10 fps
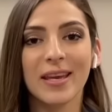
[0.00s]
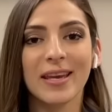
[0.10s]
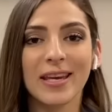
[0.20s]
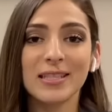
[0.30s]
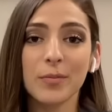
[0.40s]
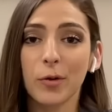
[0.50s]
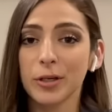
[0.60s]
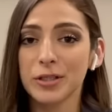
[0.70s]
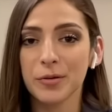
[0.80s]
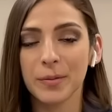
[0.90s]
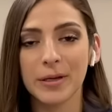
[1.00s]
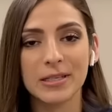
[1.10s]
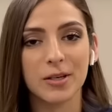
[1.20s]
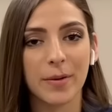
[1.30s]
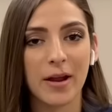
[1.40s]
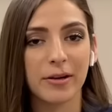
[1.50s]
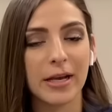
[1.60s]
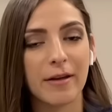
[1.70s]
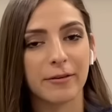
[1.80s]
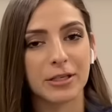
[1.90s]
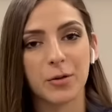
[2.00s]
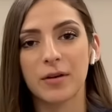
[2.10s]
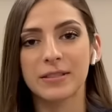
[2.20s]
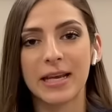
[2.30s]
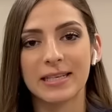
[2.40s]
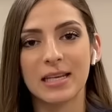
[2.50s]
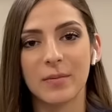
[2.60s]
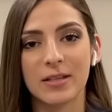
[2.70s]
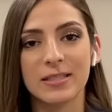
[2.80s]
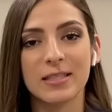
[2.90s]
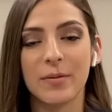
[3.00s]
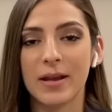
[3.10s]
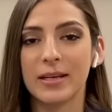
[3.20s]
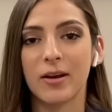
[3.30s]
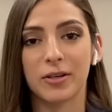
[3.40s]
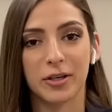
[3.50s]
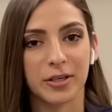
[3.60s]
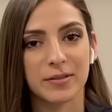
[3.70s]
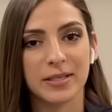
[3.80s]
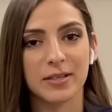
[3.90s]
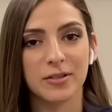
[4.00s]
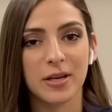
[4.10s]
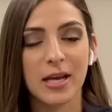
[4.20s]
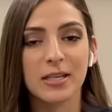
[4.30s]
It's important to replace your battery every 12 to 18 months depending on your usage.